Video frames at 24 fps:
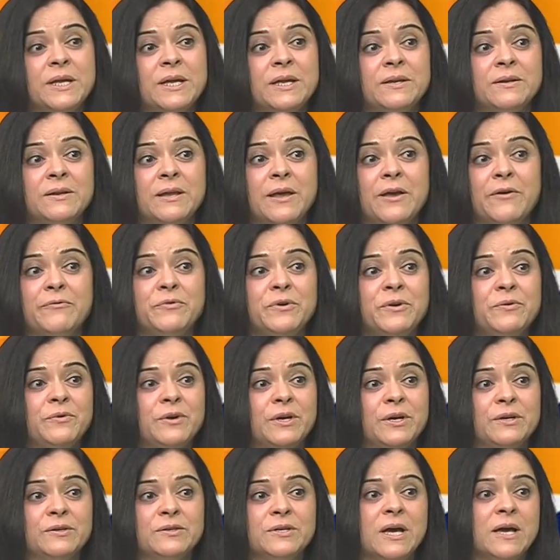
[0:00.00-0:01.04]
and
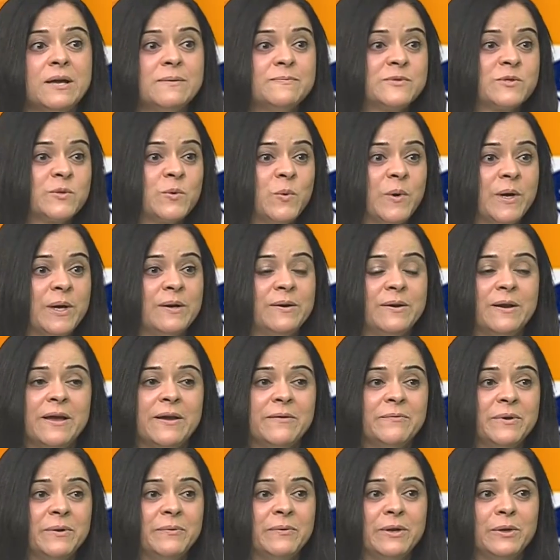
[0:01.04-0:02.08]
everywhere, Times Square,
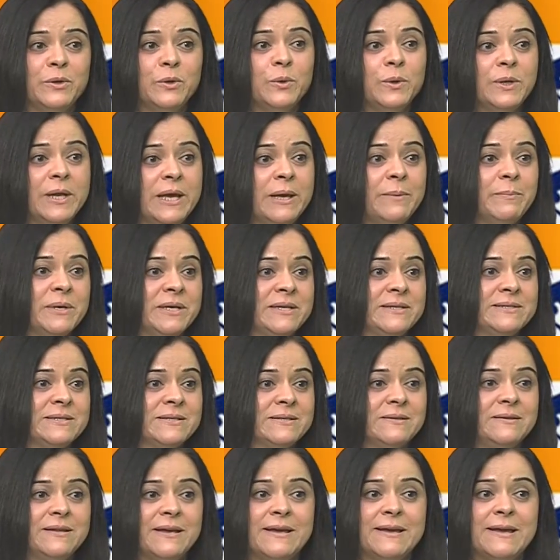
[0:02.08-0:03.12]
everywhere, you name it,
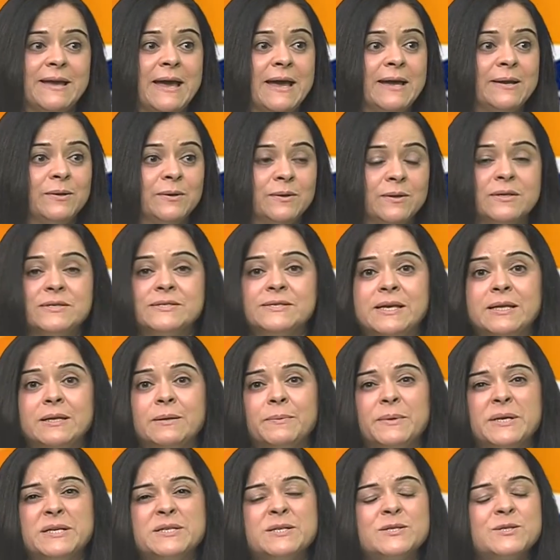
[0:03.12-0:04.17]
right. They had the
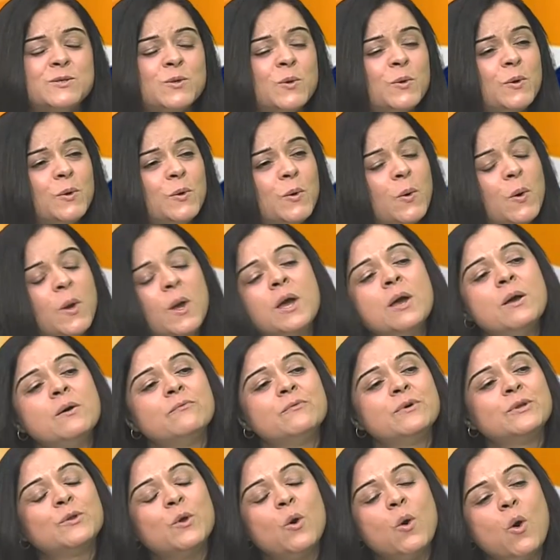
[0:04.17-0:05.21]
celebration. So, you know,
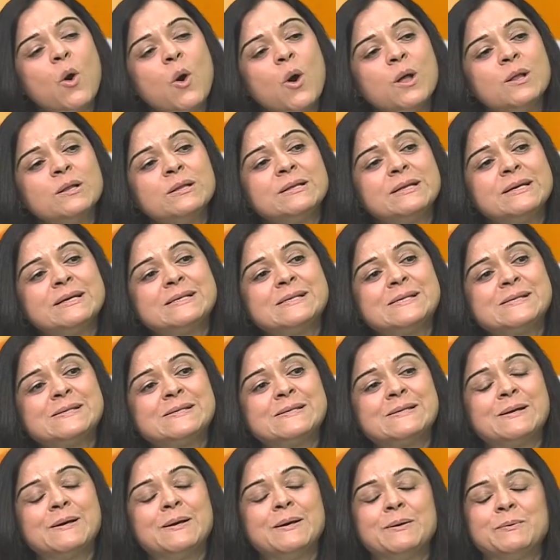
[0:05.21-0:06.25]
with all
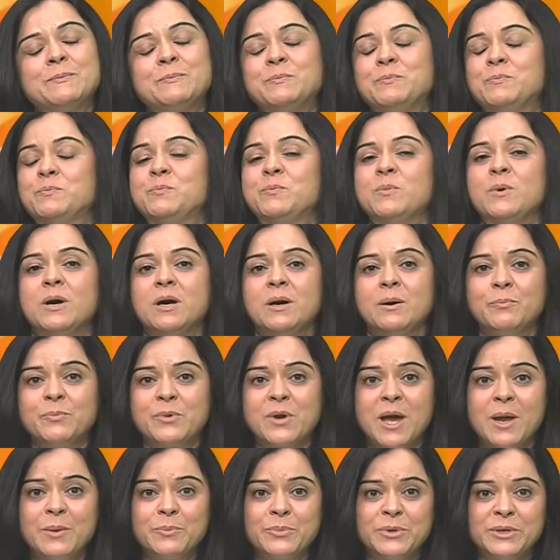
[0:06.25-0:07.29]
this
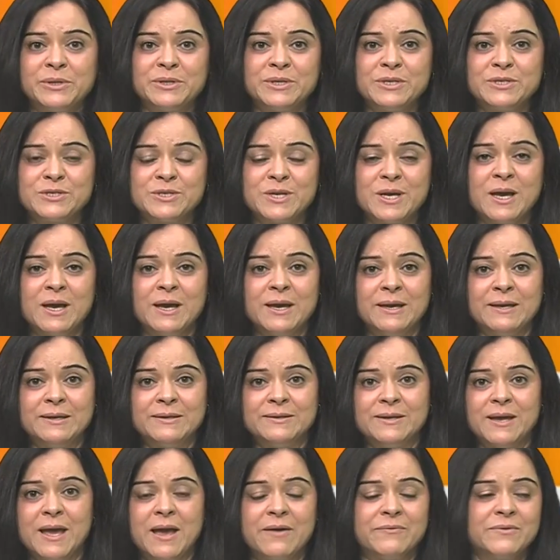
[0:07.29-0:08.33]
Pran Pratishtha
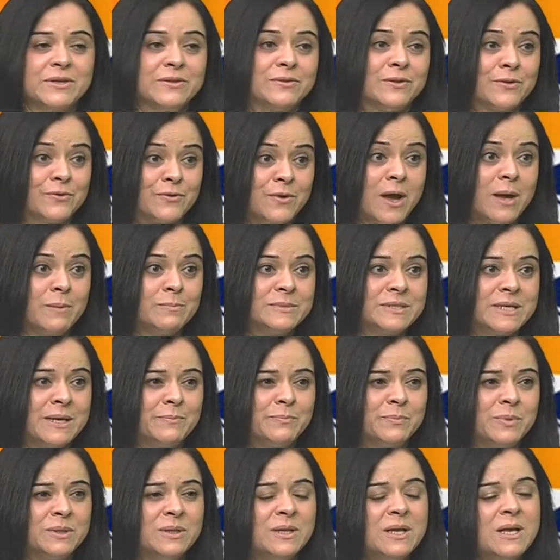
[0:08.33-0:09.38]
and having the Ram
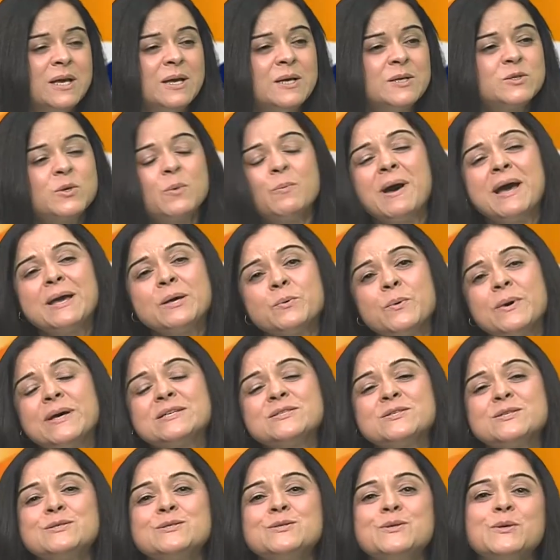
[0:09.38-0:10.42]
Temple, so my
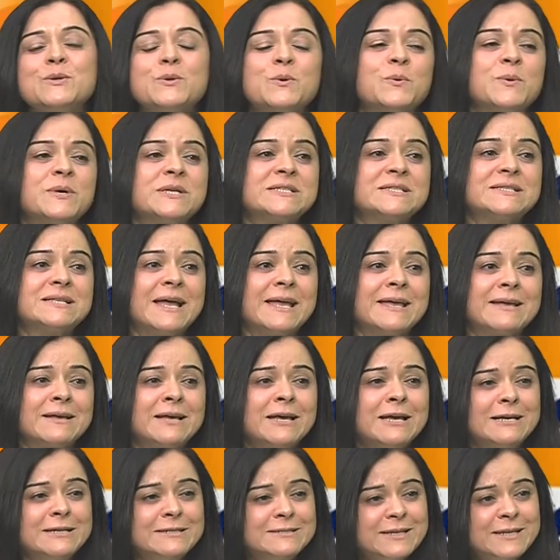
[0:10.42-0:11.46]
question to you is, like,
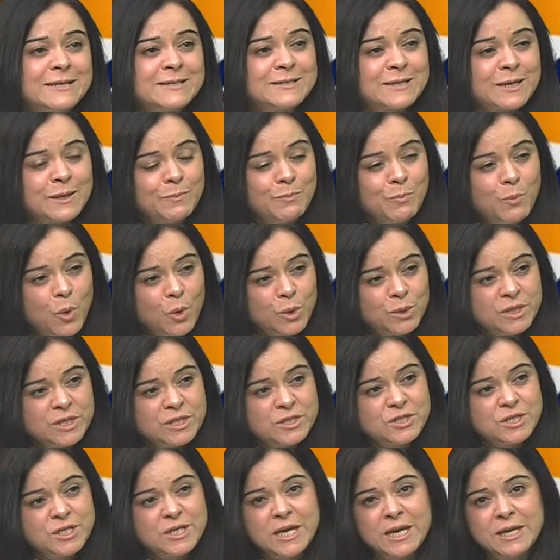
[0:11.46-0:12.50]
did Modi
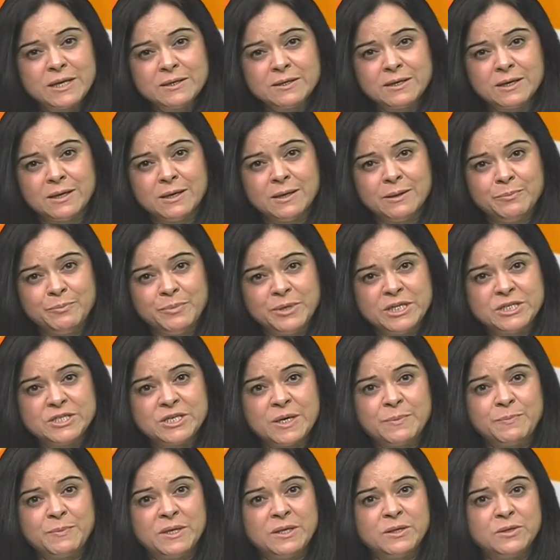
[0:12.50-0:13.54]
ji and
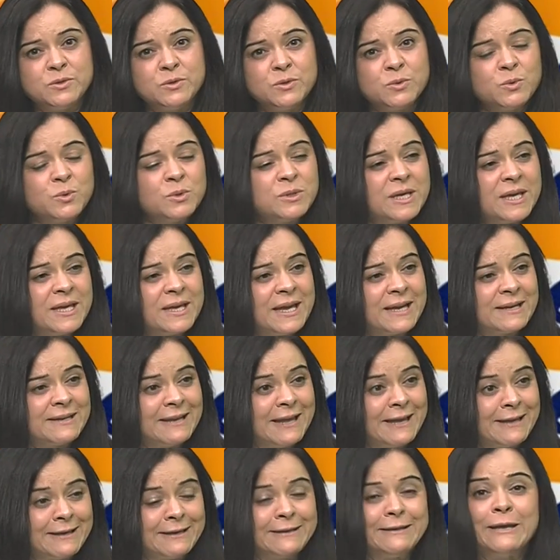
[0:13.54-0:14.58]
BJP, do they get
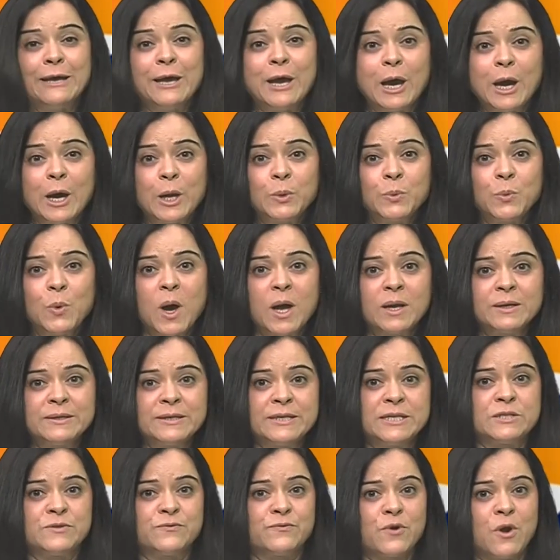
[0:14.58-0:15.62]
like an
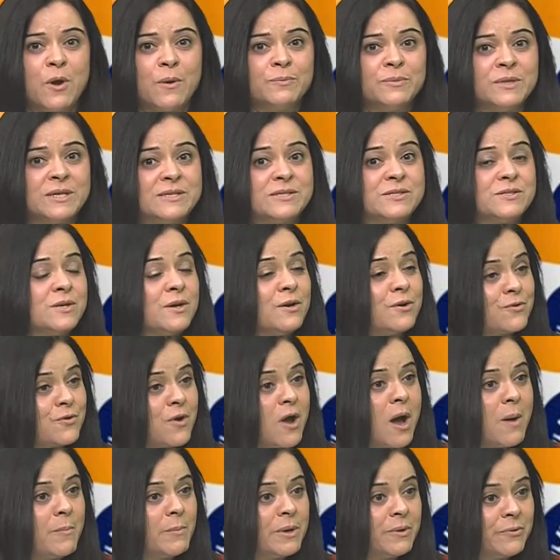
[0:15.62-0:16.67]
advantage from this
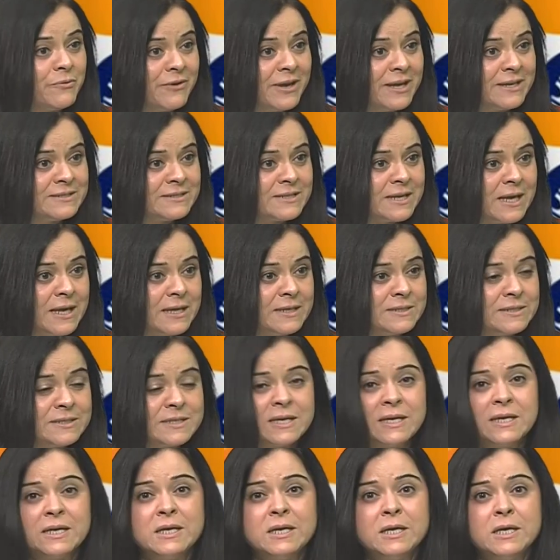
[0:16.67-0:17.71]
Ram event? And
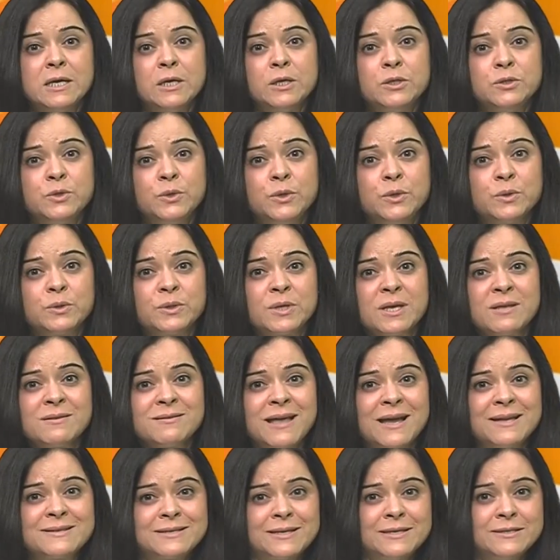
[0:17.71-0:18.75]
do you think
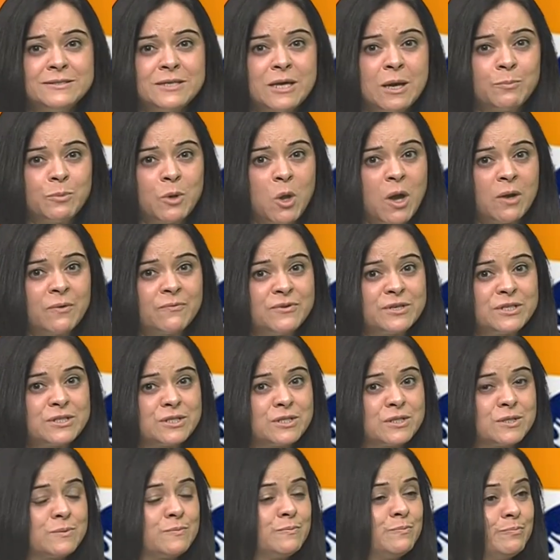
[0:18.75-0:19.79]
that India Bloc,
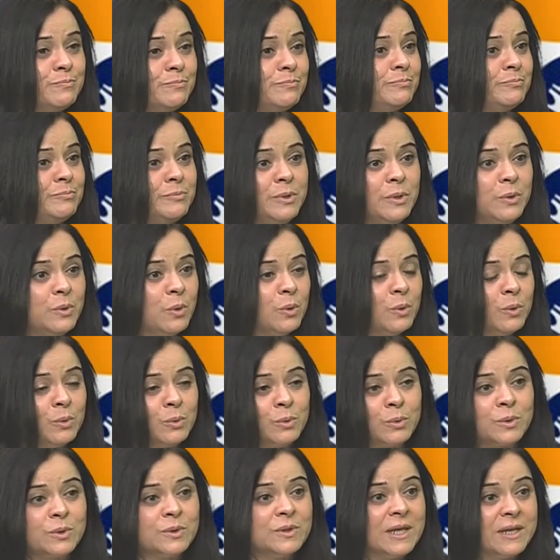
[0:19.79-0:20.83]
which, you
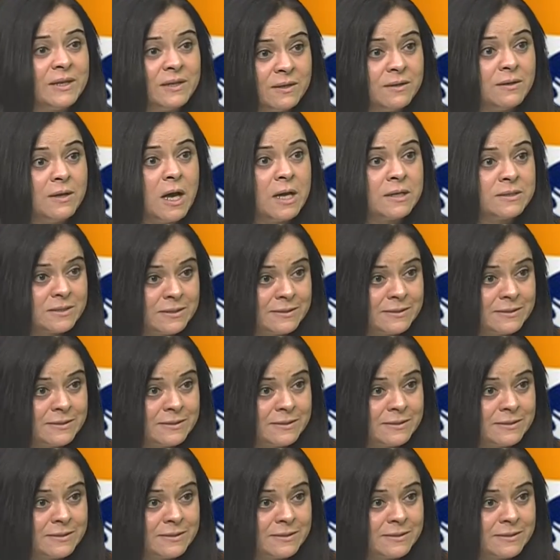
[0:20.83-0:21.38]
know, they did not